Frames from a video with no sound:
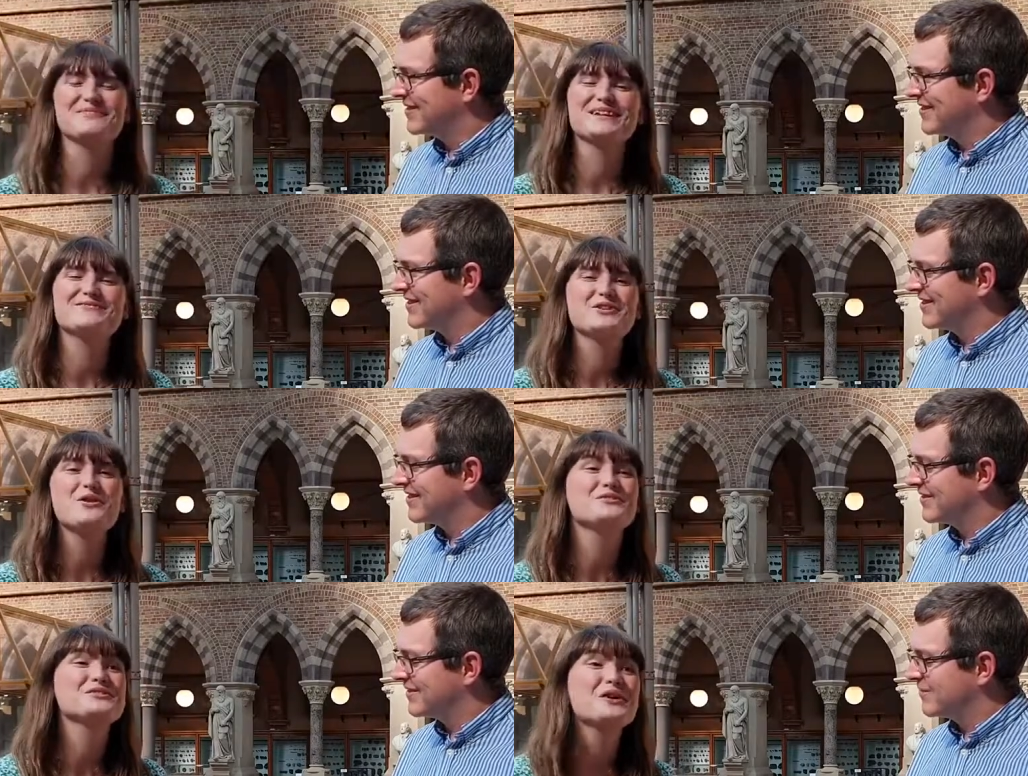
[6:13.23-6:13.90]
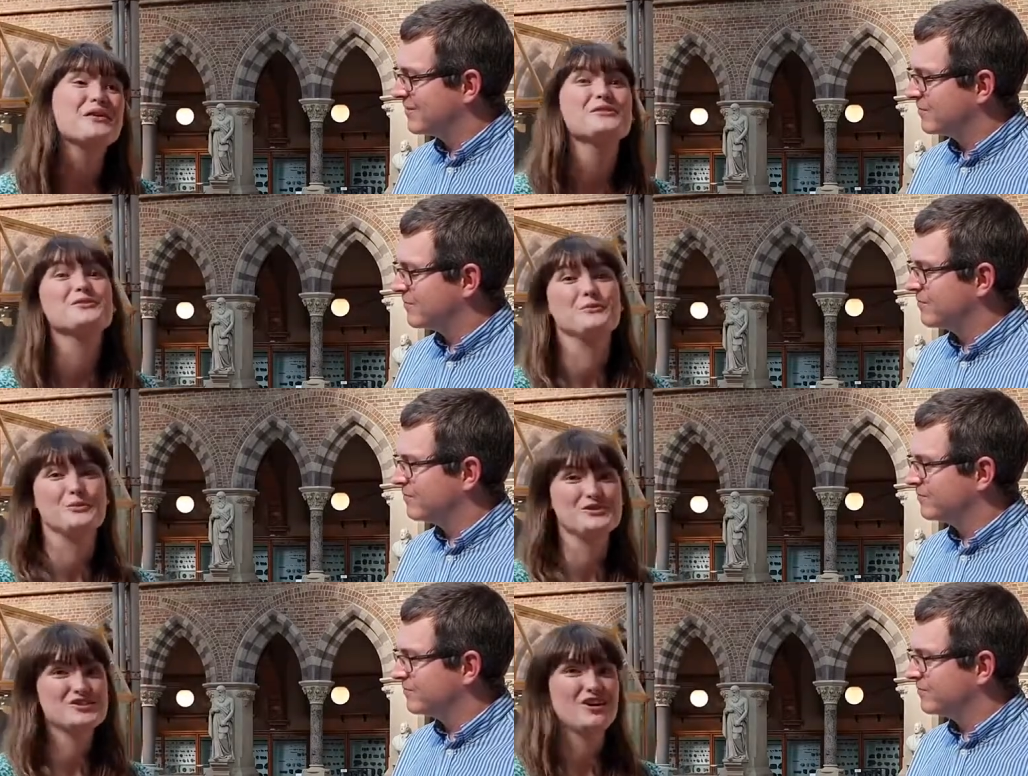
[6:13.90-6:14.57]
Speaker 1: we've not known
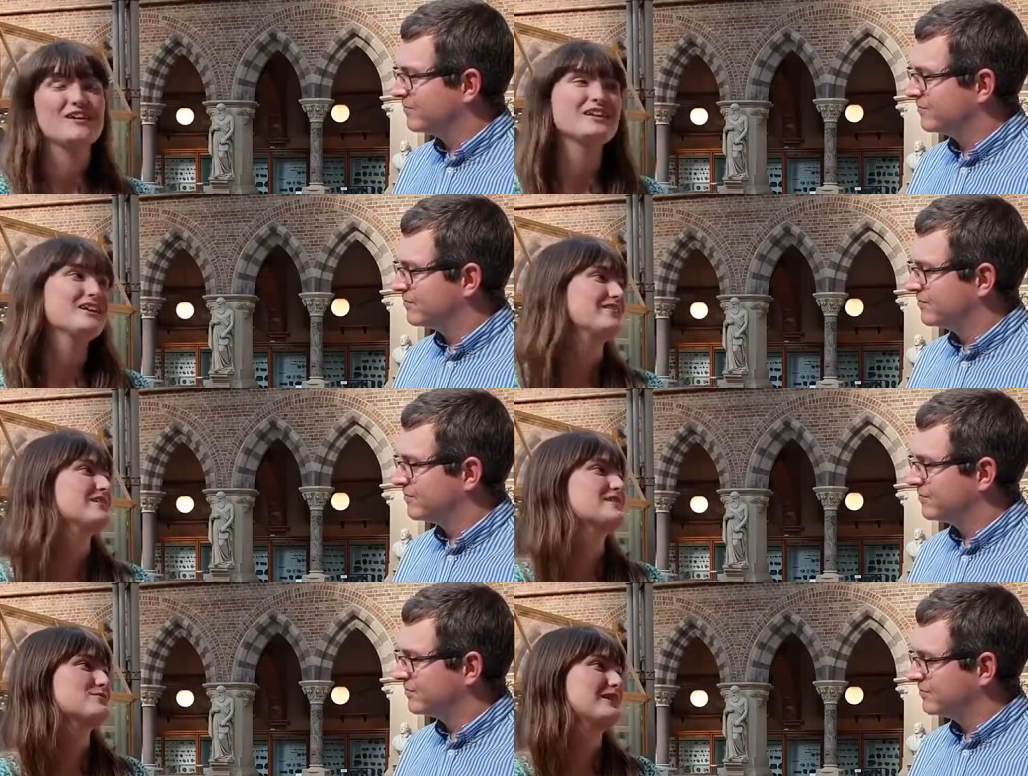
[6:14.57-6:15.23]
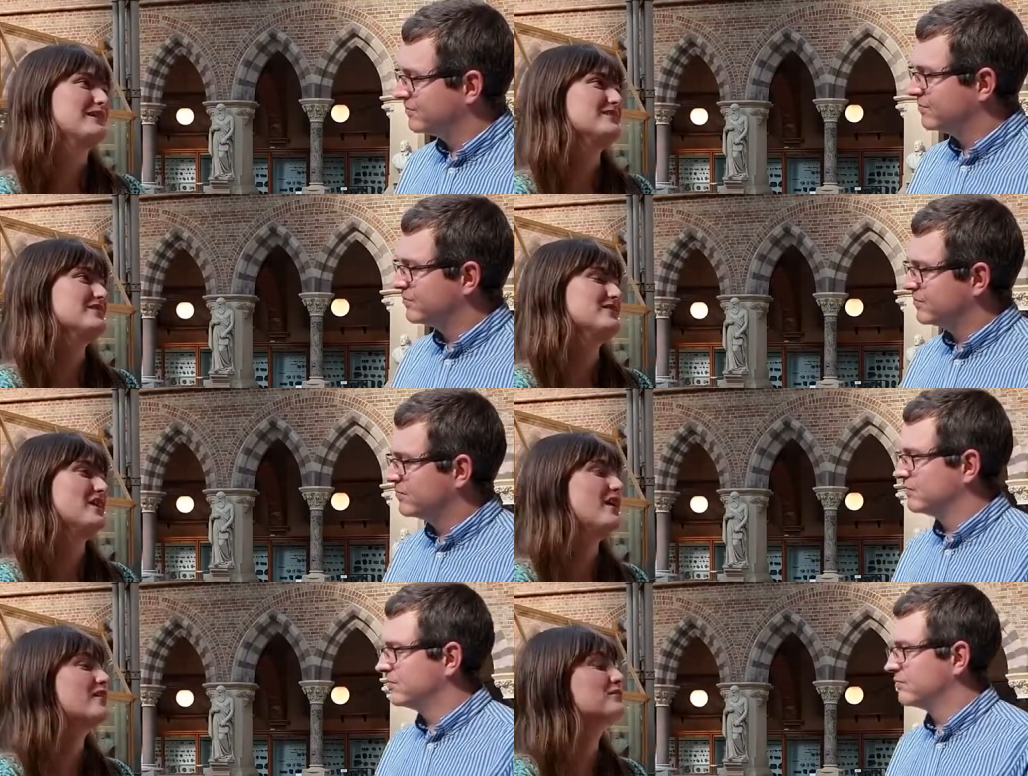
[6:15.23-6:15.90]
what Charnia and its relatives
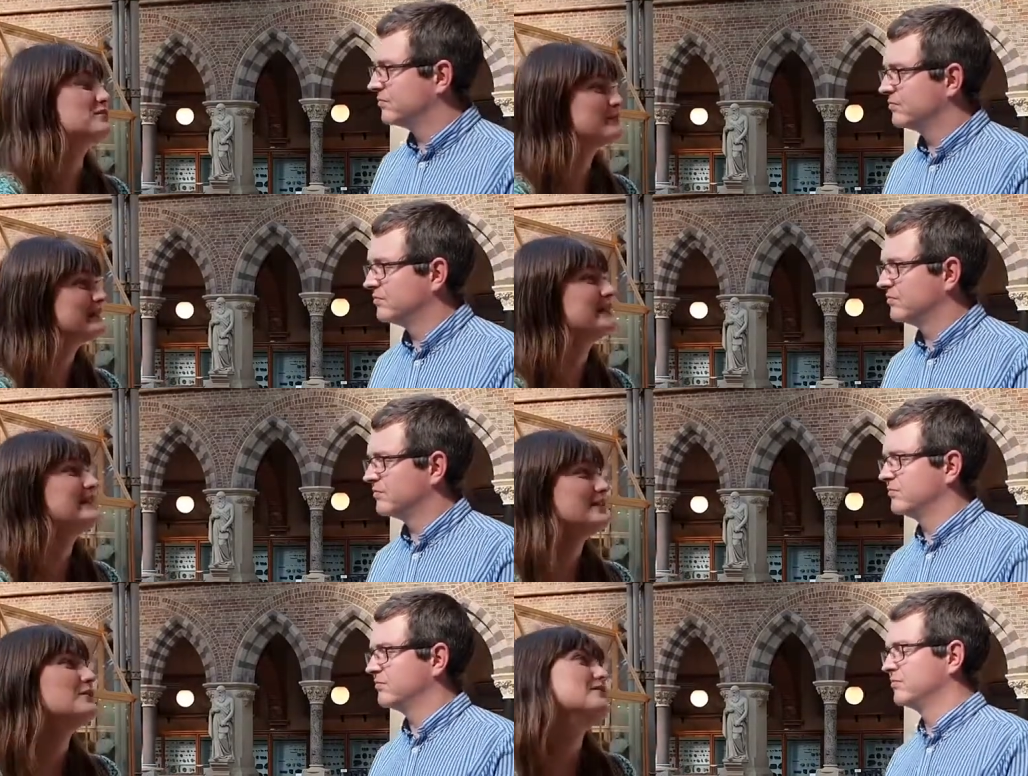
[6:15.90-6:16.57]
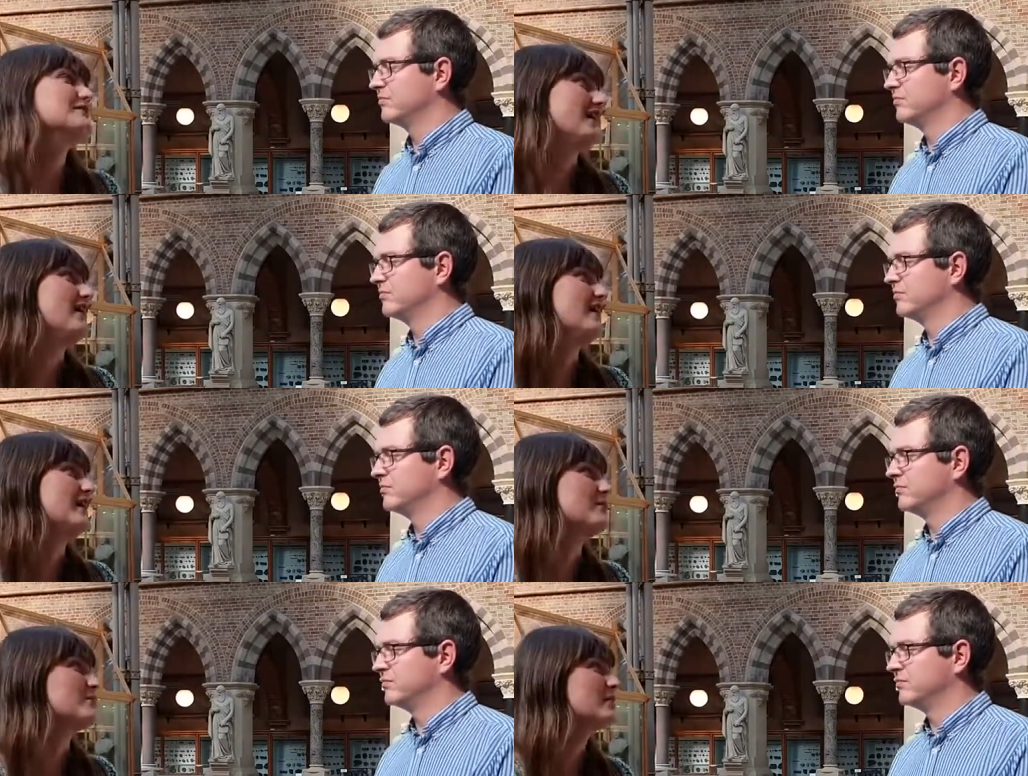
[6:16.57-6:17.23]
are for a really long
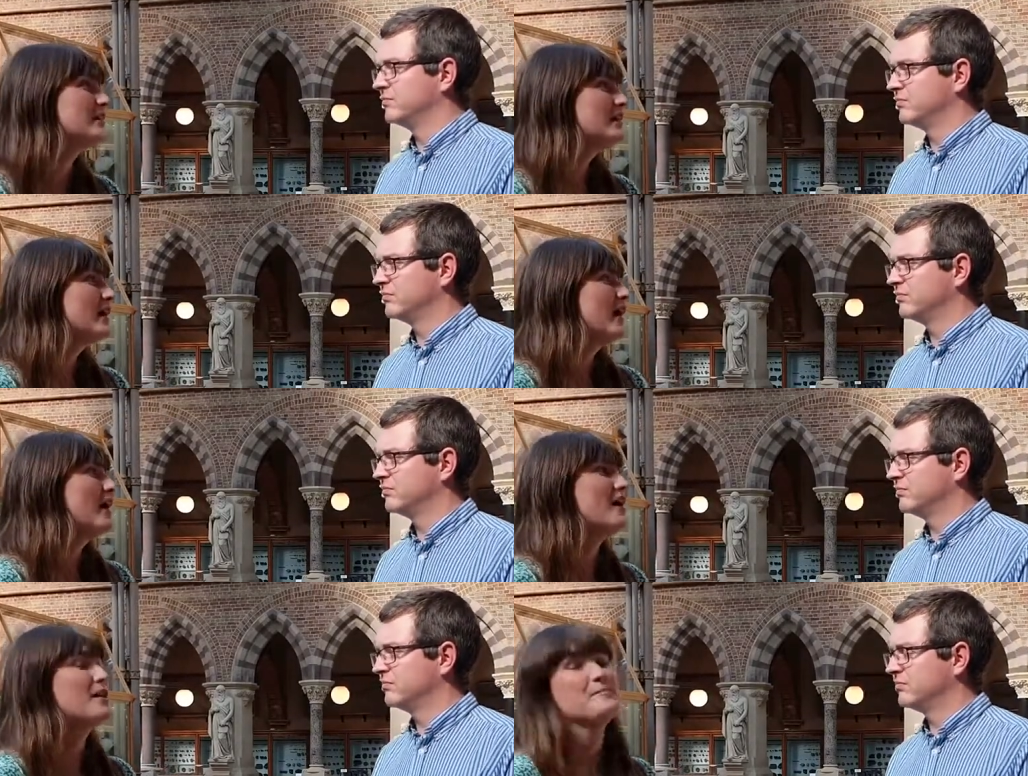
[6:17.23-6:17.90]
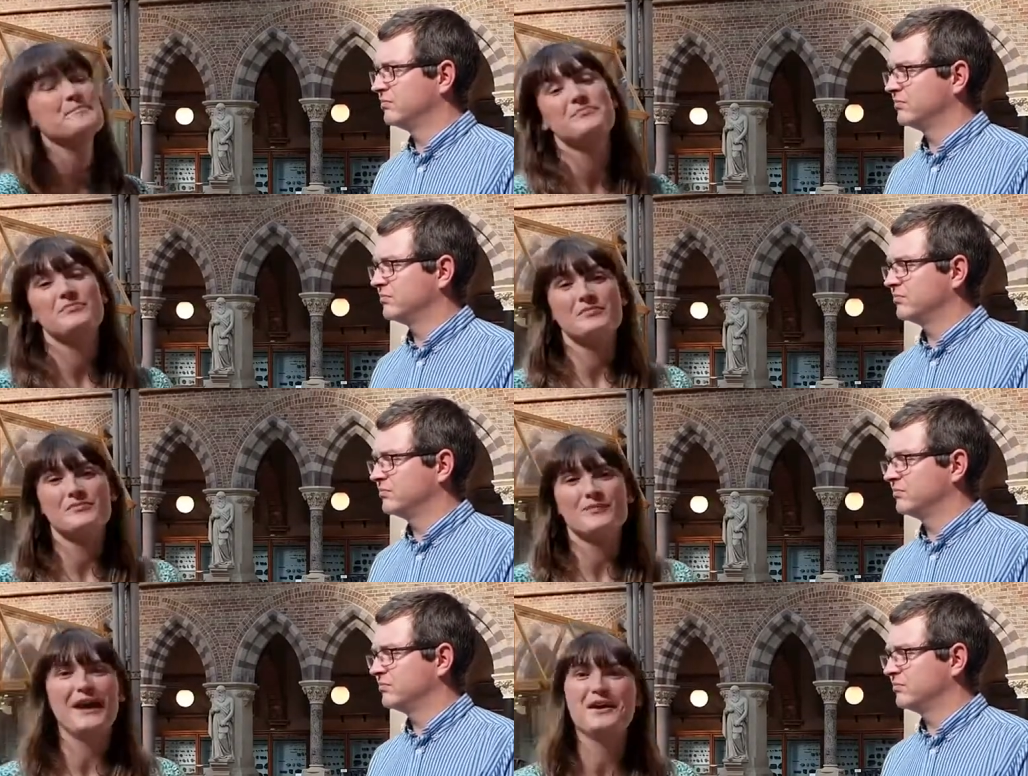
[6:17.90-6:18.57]
time. Um,
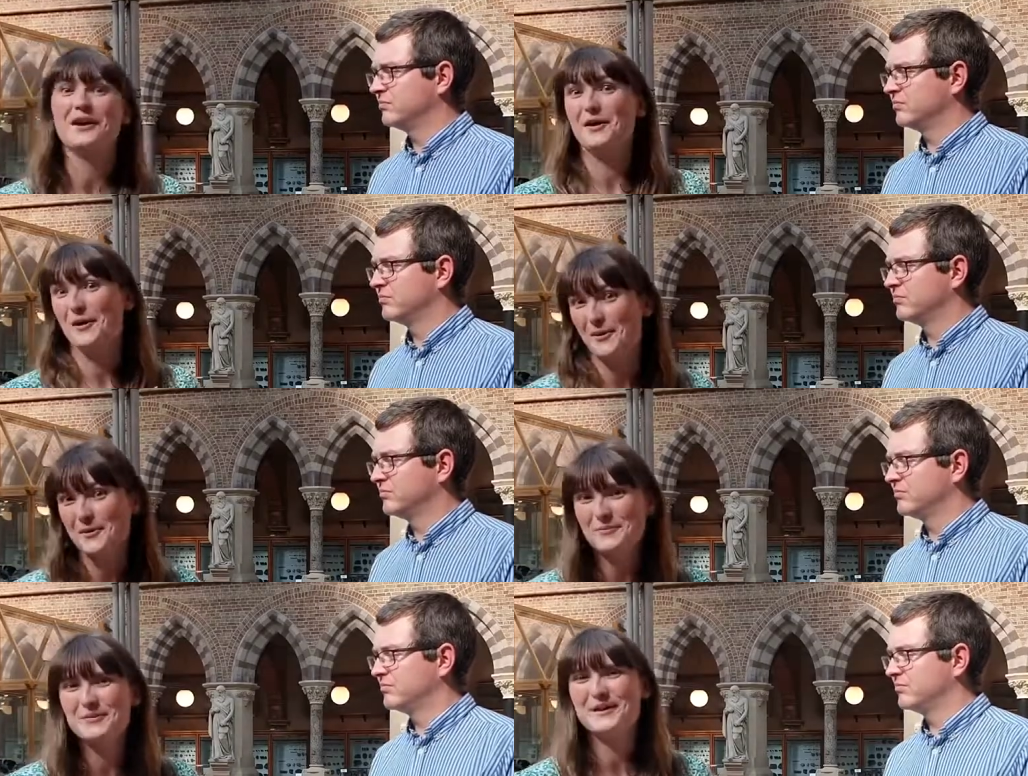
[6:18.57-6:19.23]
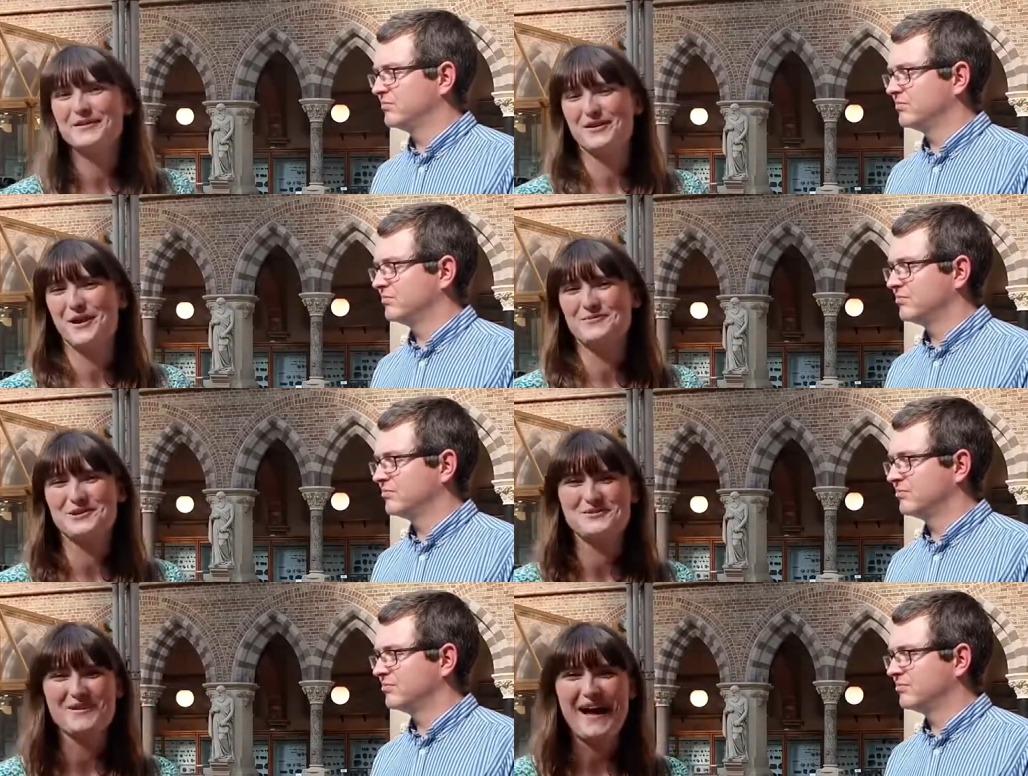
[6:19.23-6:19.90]
and I hope, if I'm
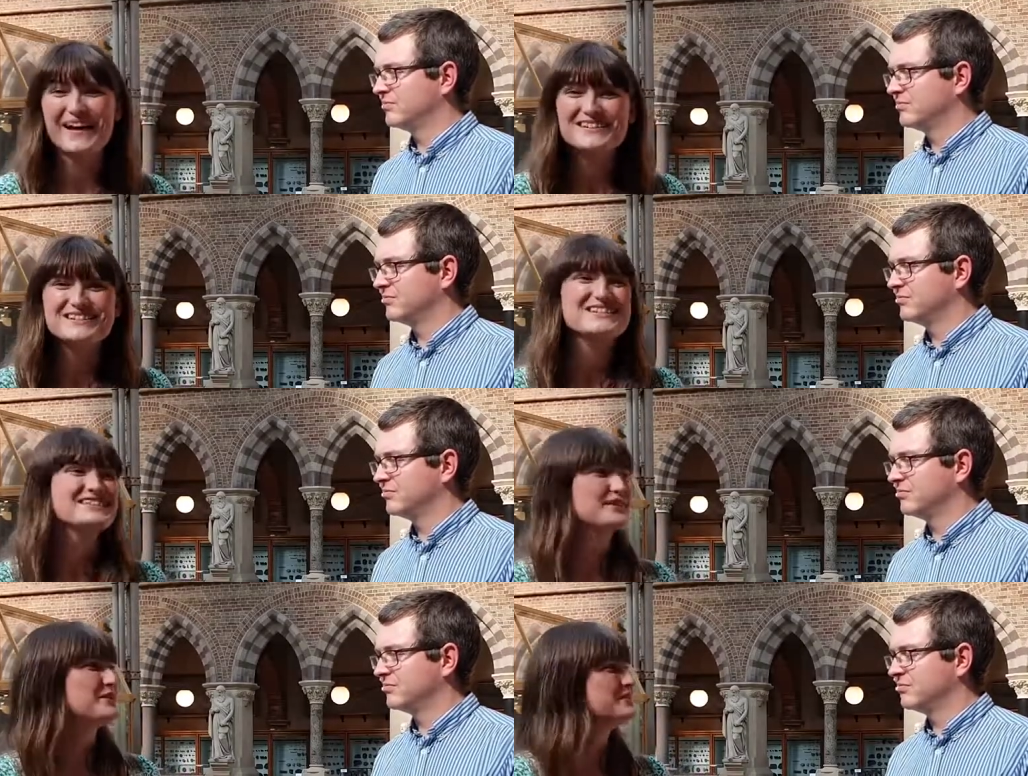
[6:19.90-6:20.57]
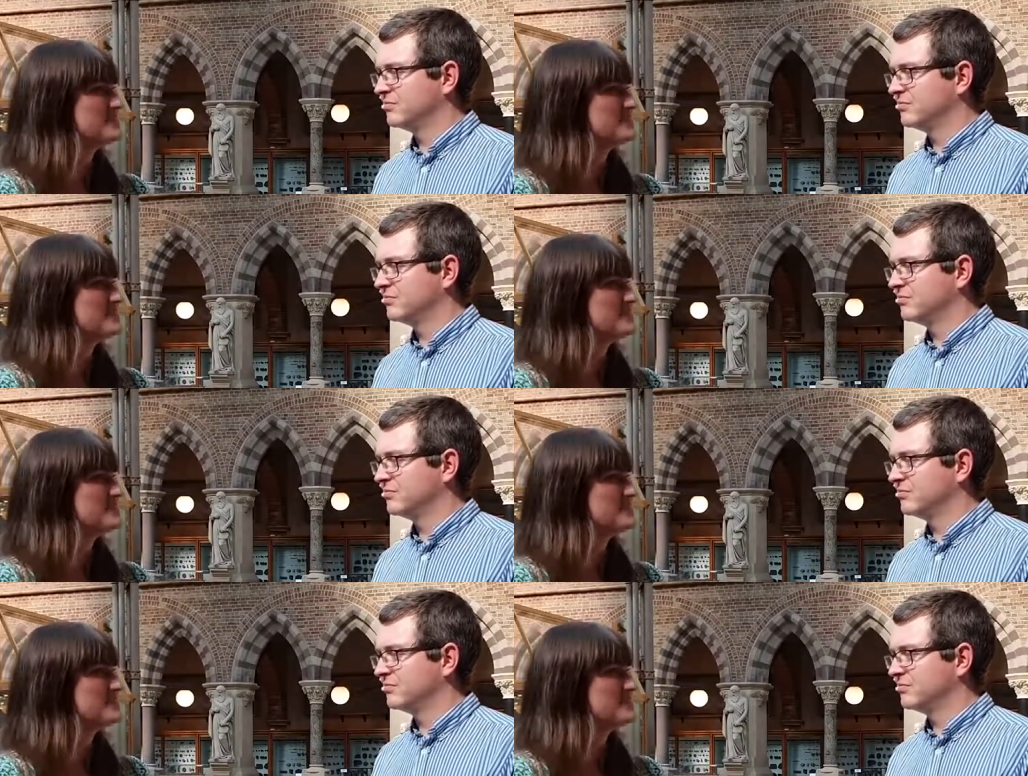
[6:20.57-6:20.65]
correct, this goes